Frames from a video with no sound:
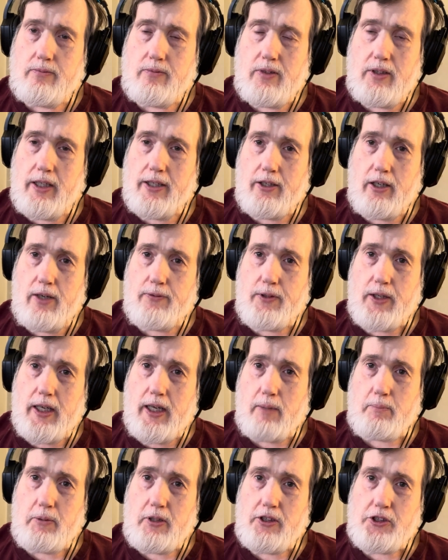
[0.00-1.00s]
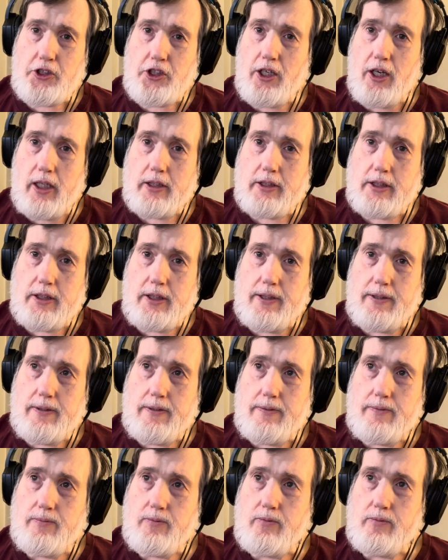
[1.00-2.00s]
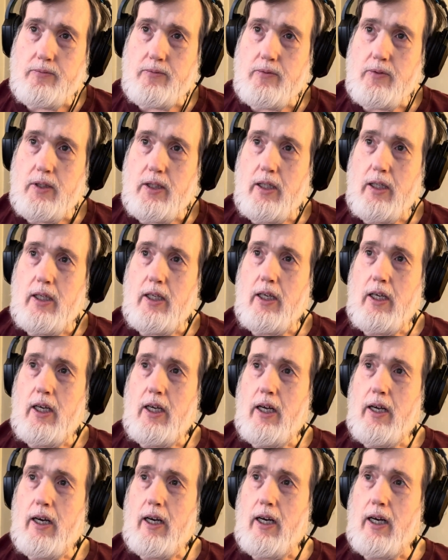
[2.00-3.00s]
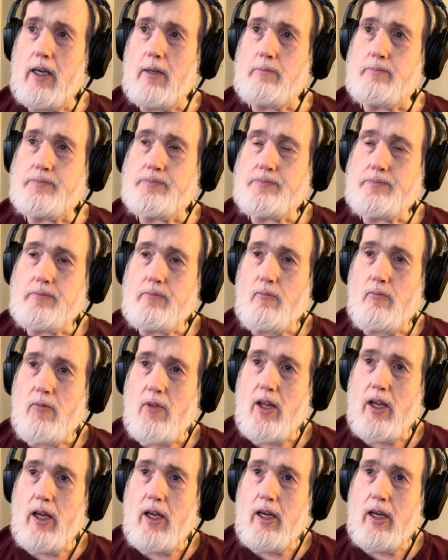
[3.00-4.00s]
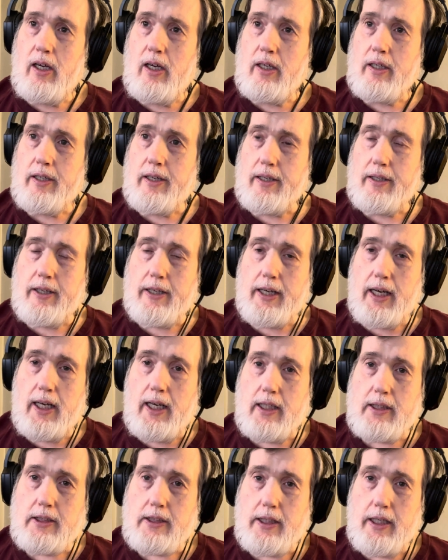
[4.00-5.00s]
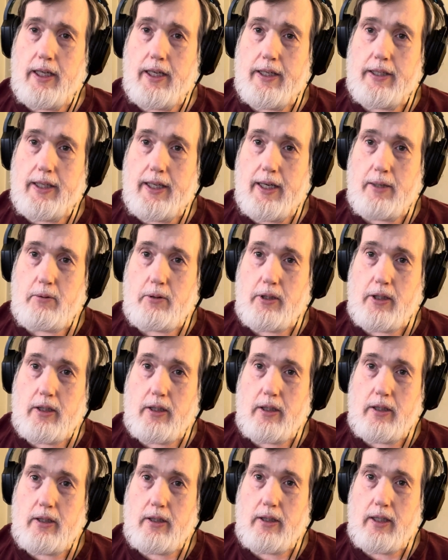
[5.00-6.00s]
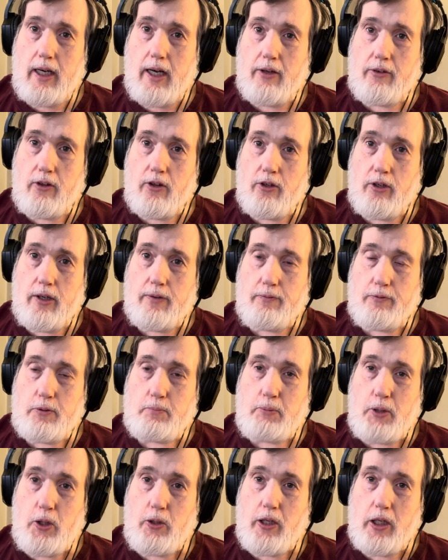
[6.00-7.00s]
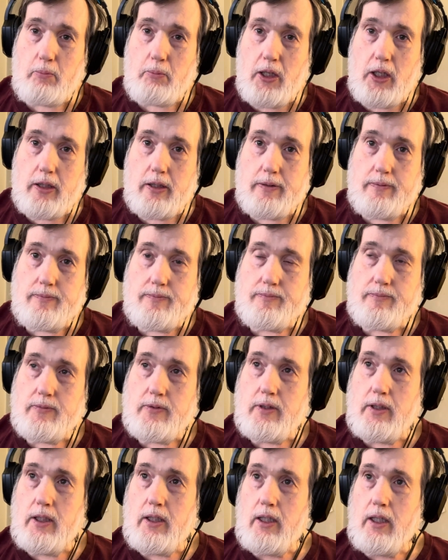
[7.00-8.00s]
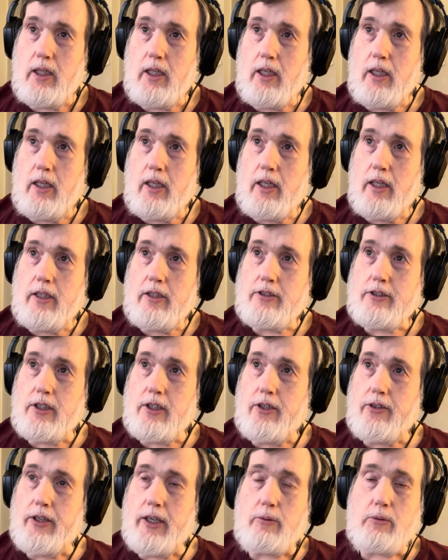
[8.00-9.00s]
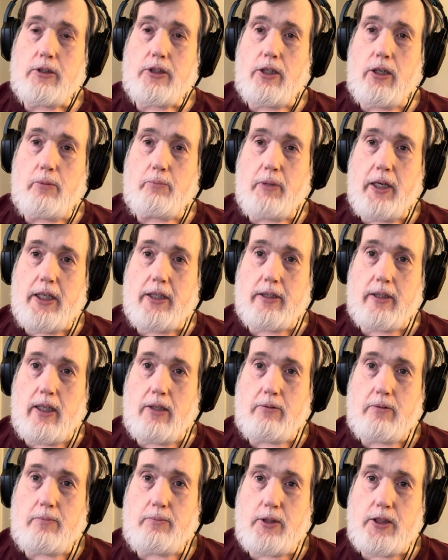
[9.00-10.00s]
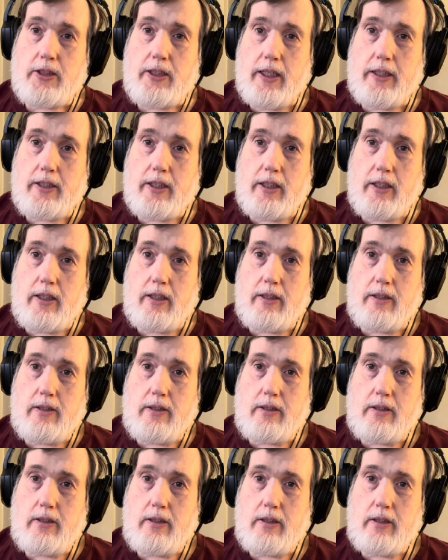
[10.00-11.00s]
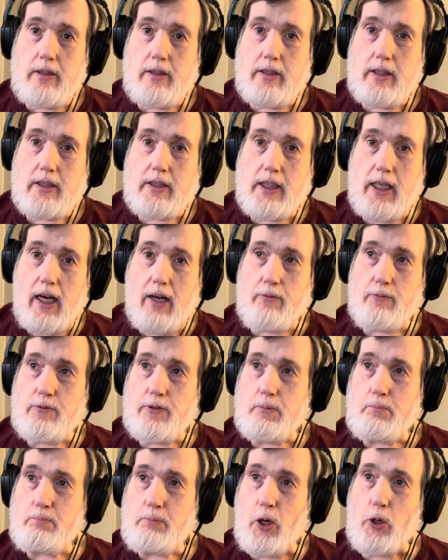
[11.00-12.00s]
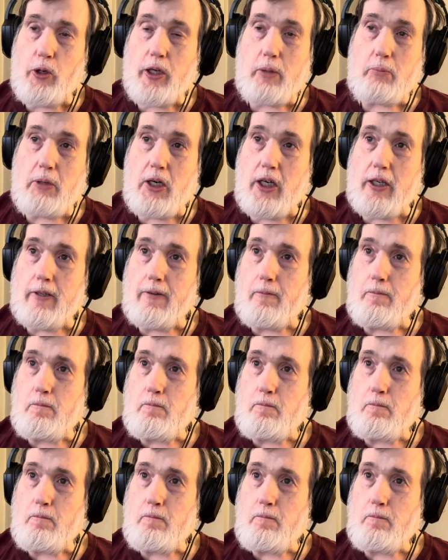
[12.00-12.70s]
off a couple of shots. And the guys they were out looking for Pokemon. So that was our mayor out protecting the town from Pokemon.